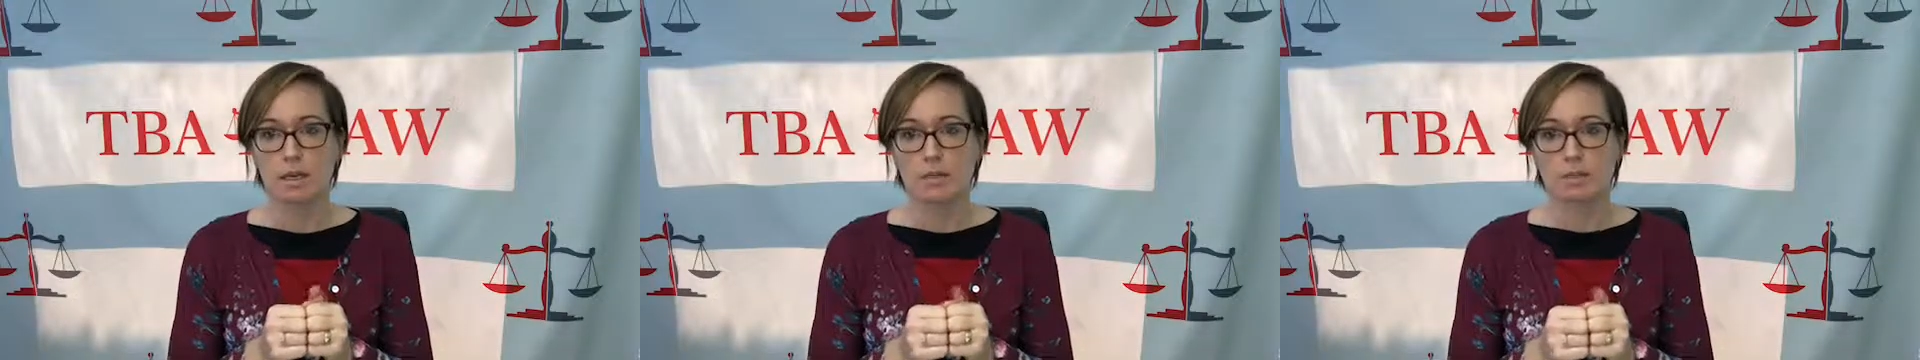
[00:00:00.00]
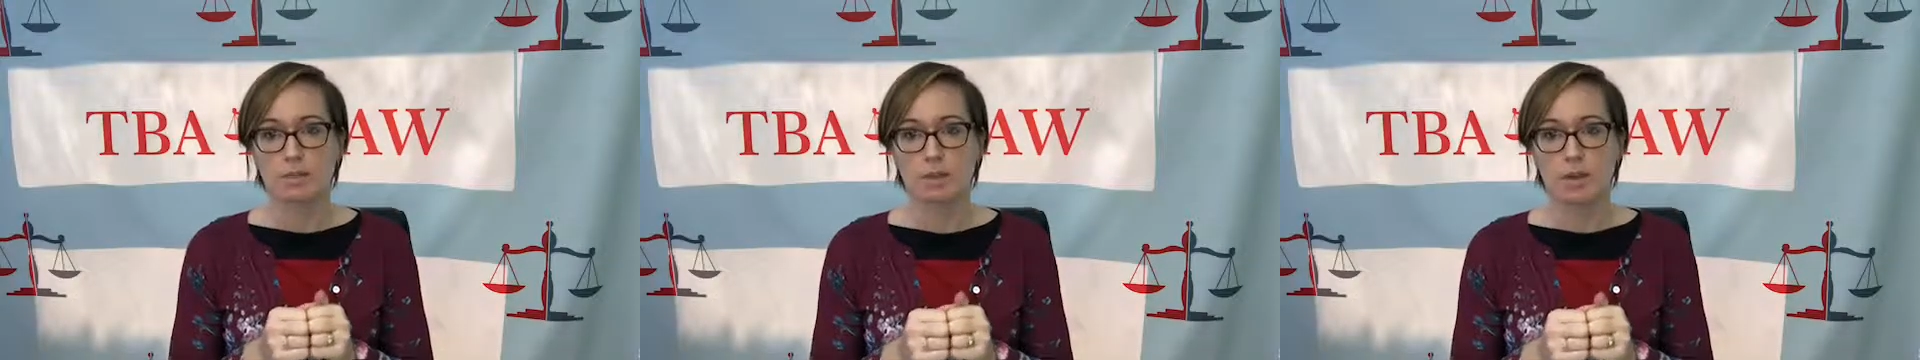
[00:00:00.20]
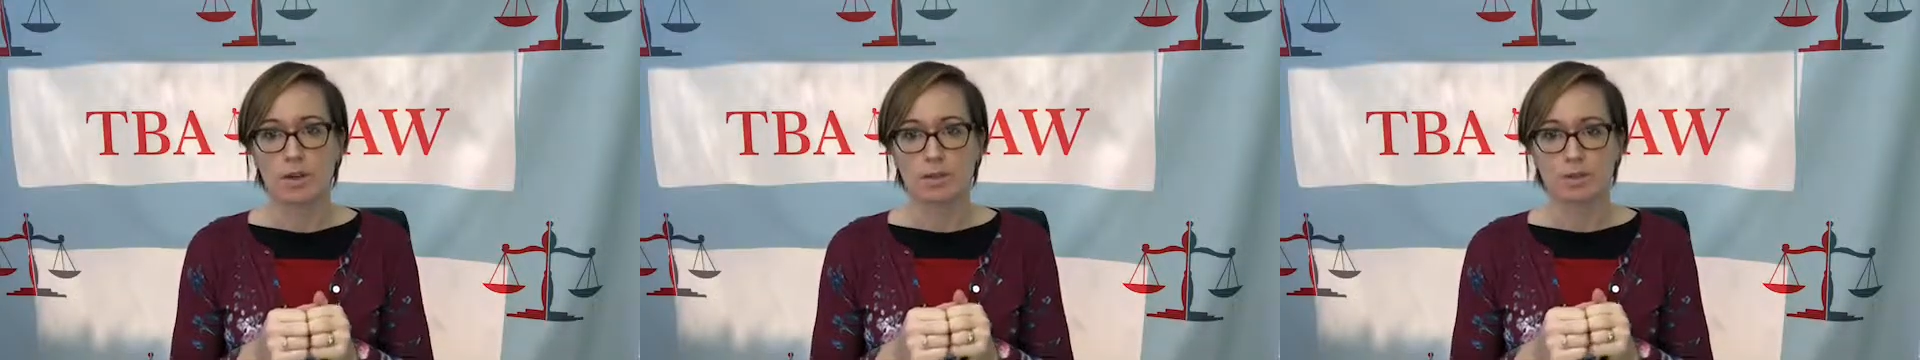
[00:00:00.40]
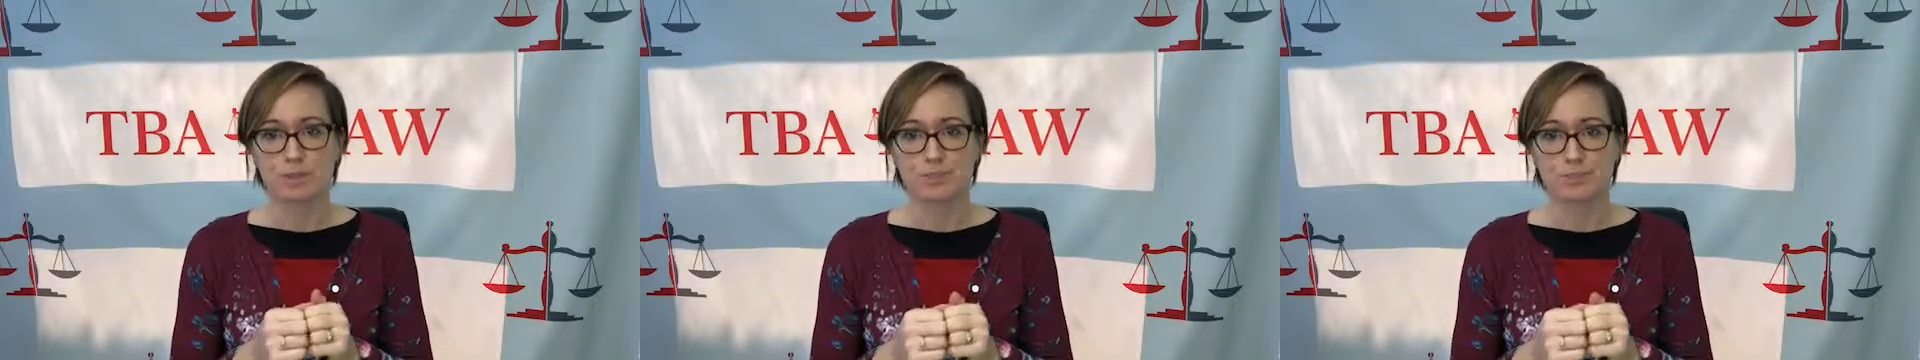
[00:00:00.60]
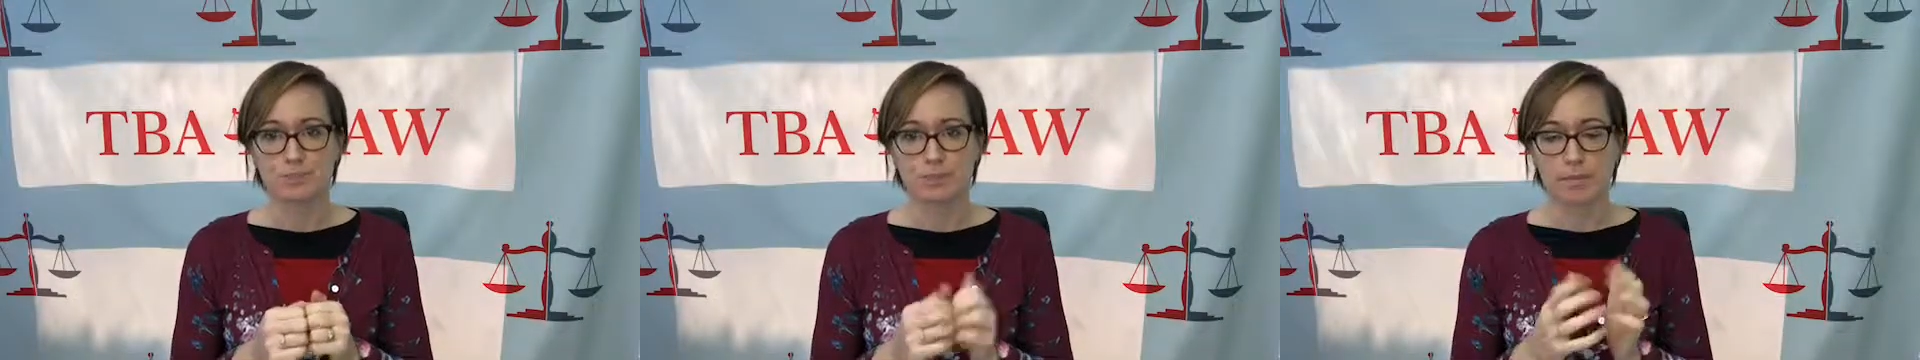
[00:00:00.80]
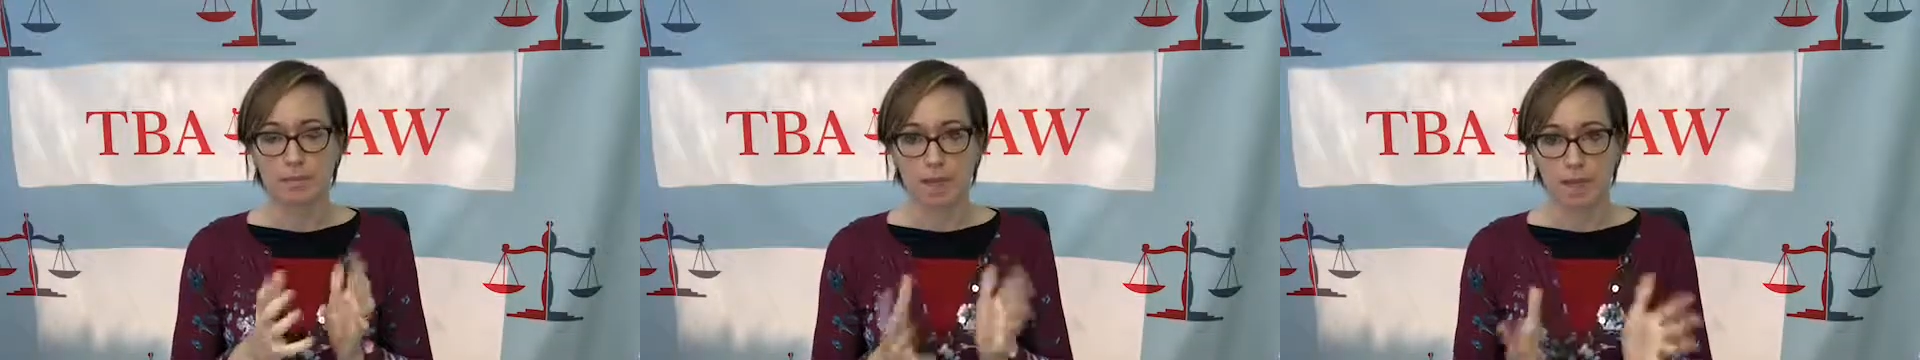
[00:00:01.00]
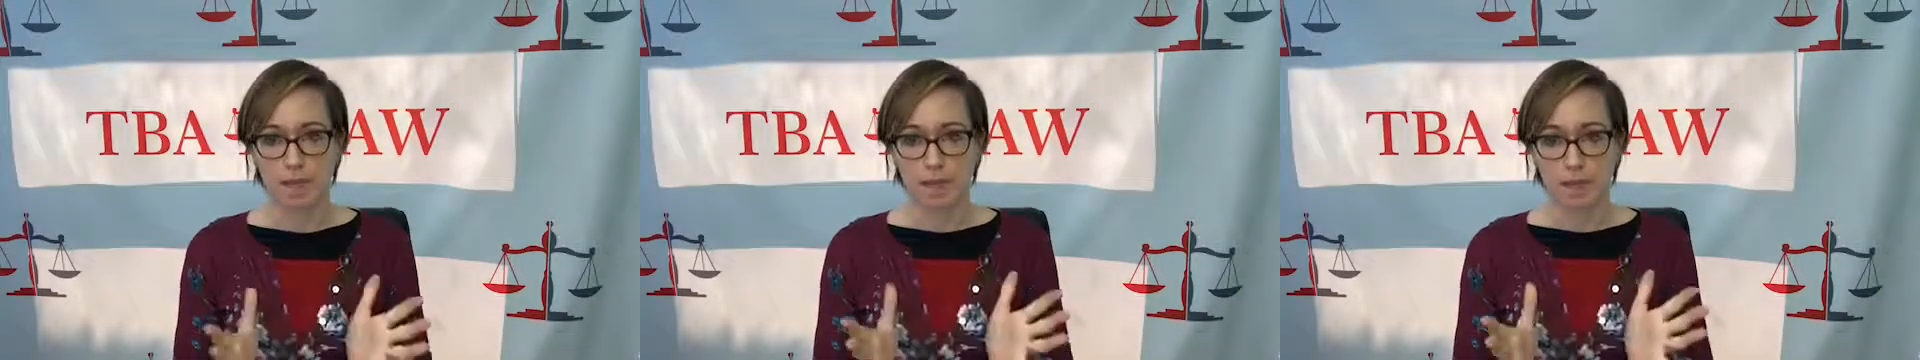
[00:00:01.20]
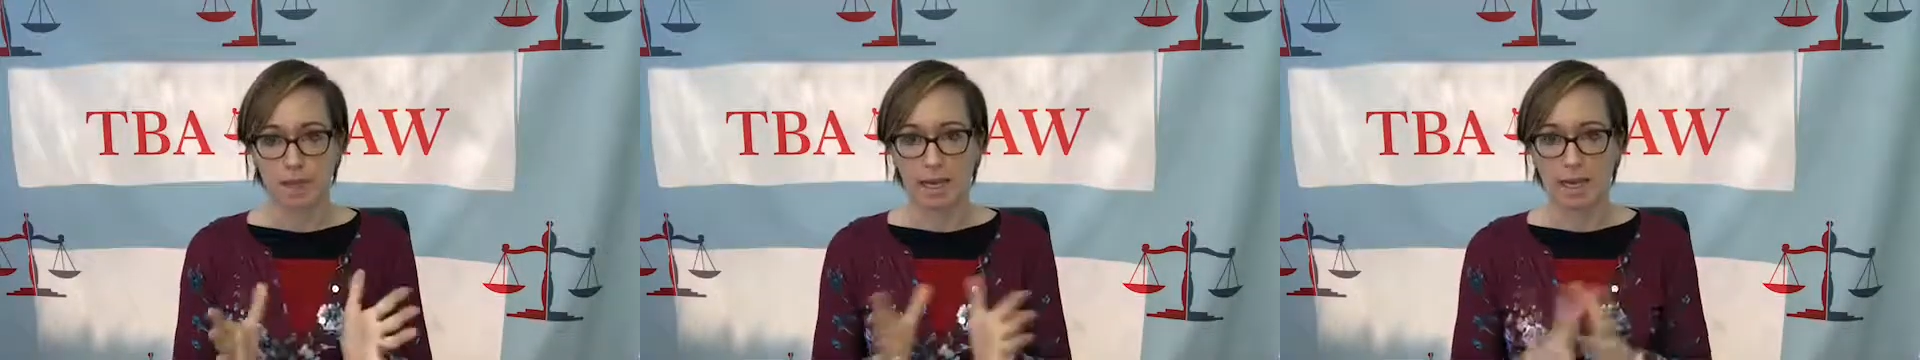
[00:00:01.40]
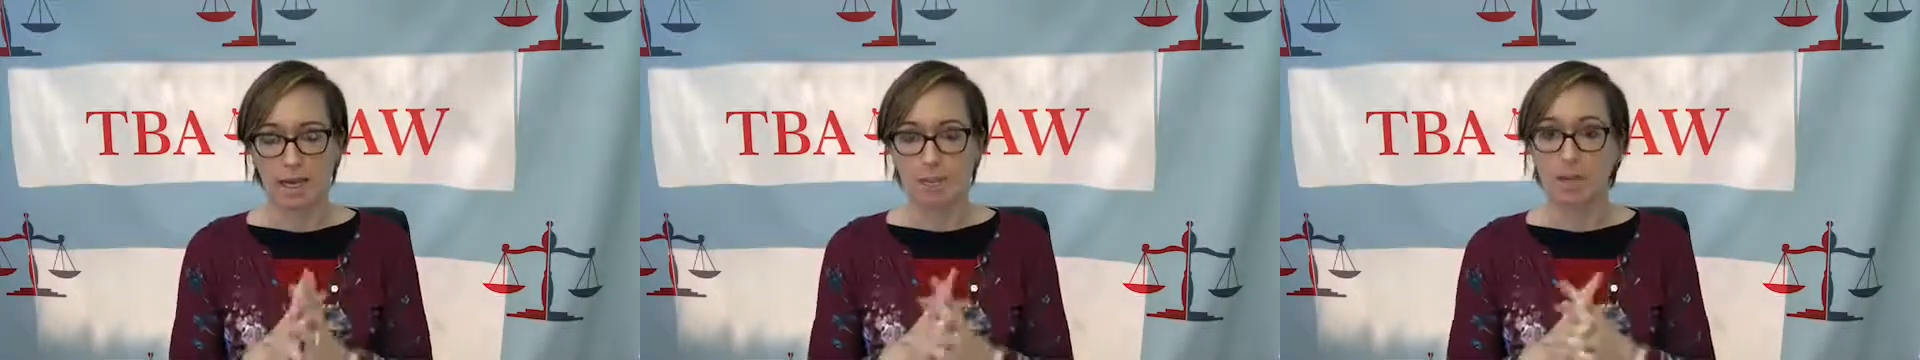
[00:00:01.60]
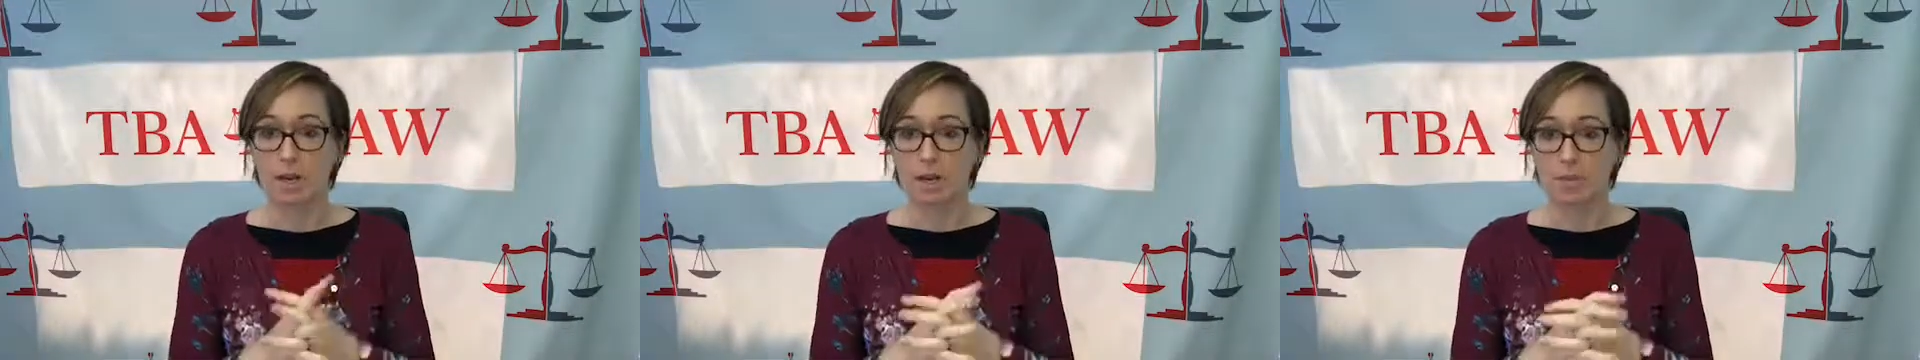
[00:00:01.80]
So
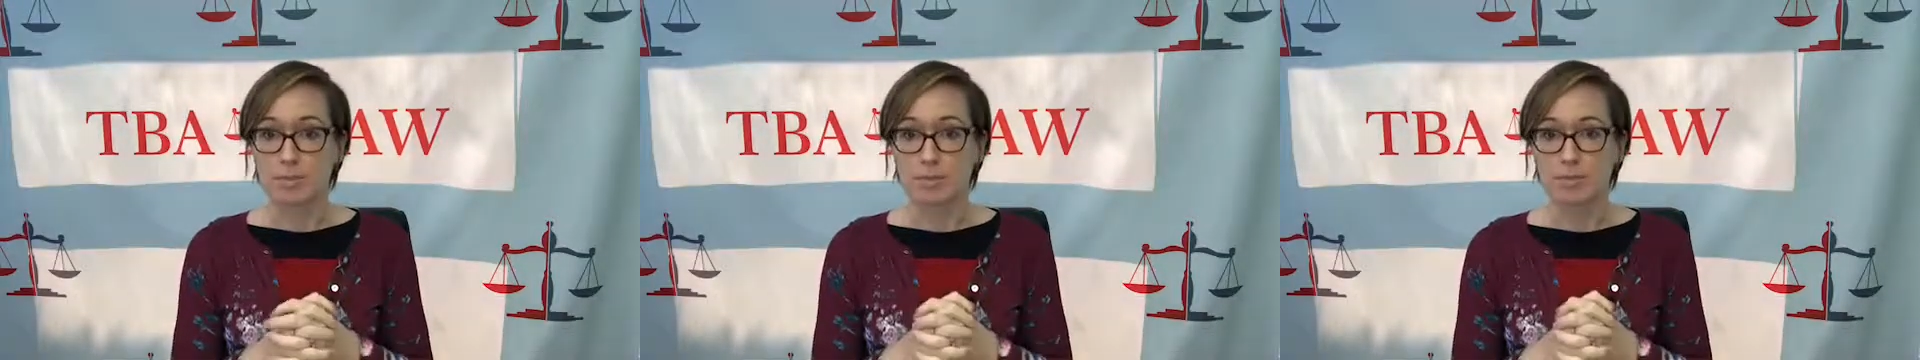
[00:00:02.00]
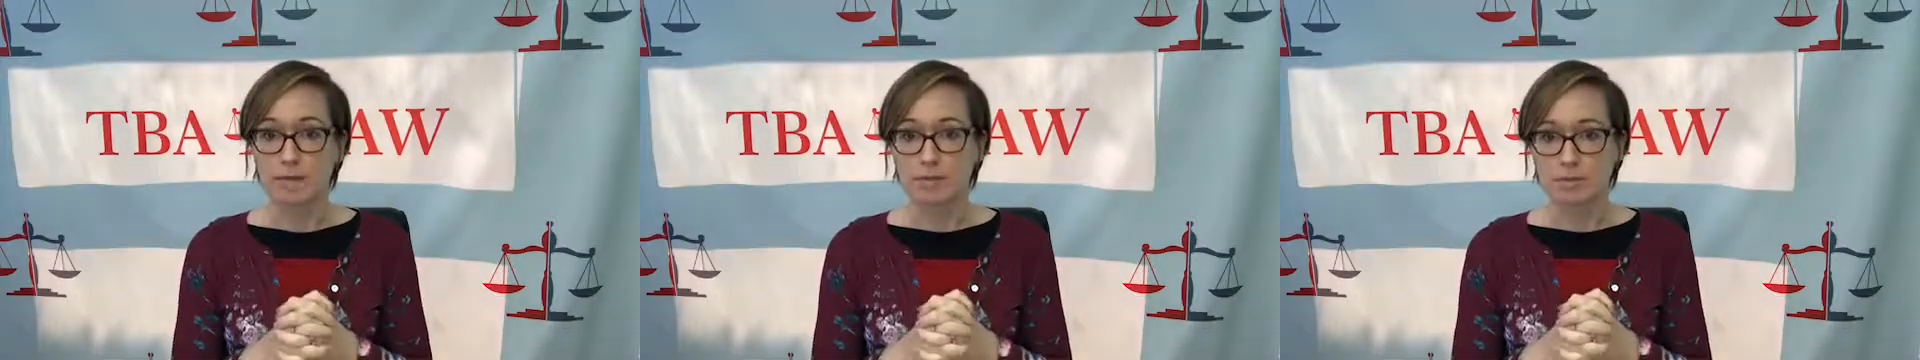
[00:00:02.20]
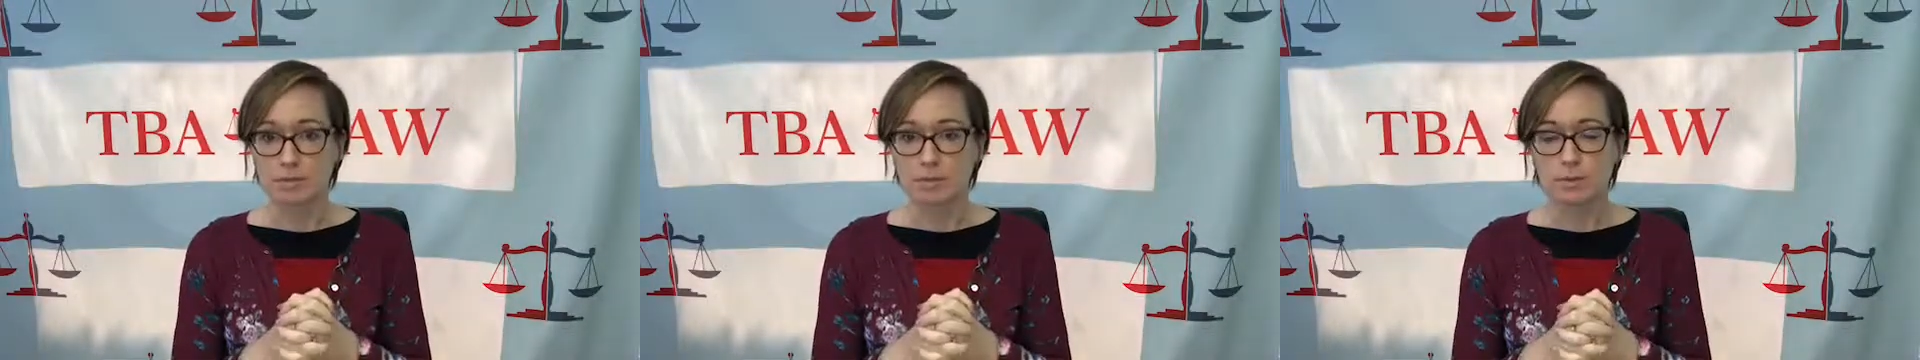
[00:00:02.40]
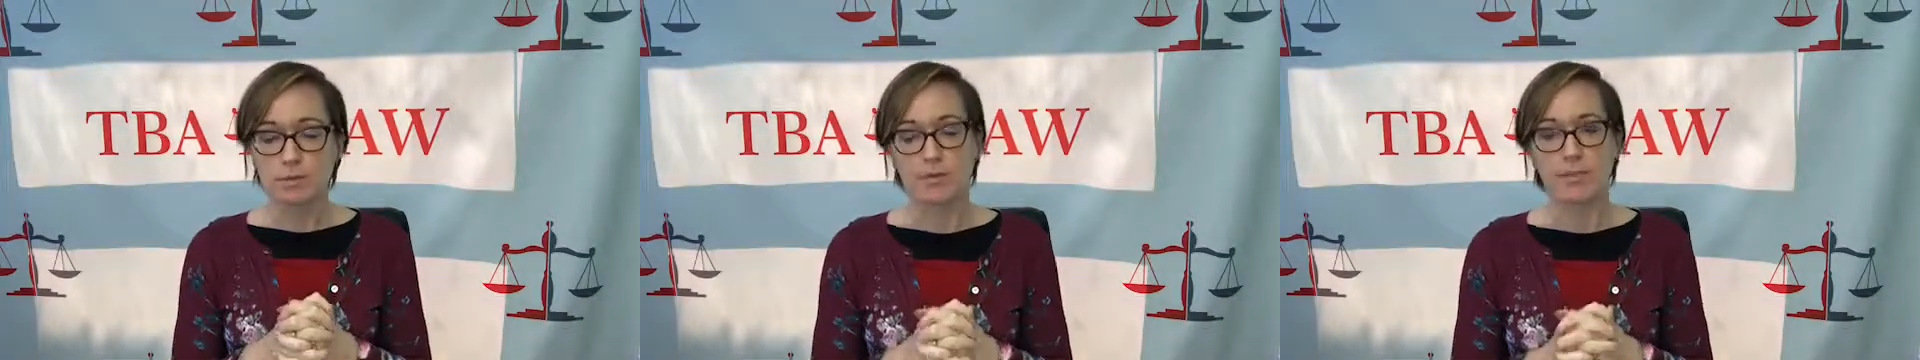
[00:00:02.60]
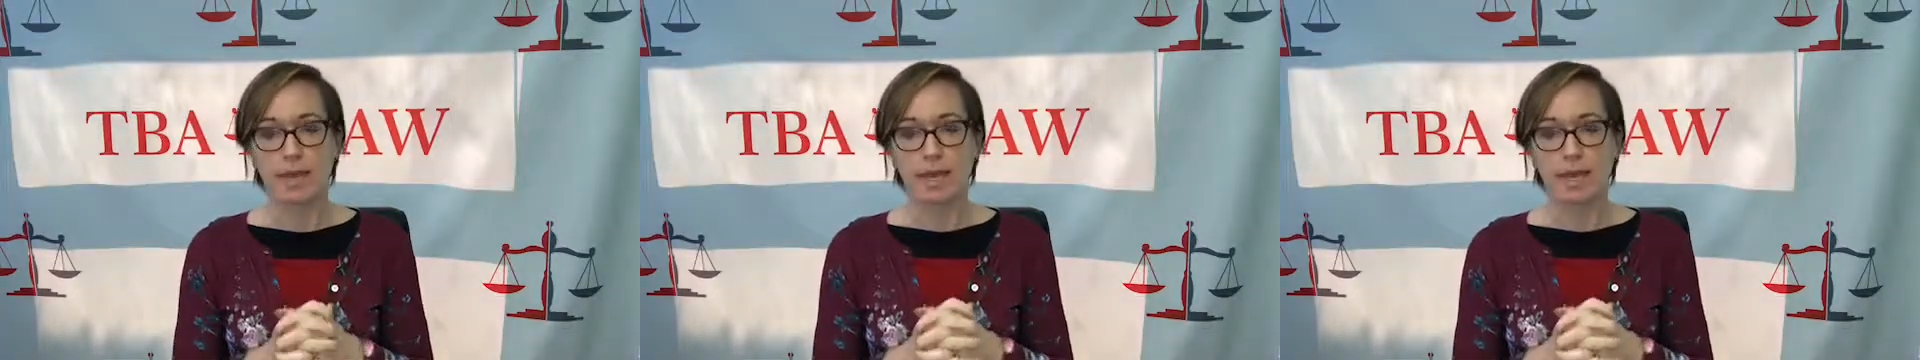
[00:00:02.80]
I hope it's helpful,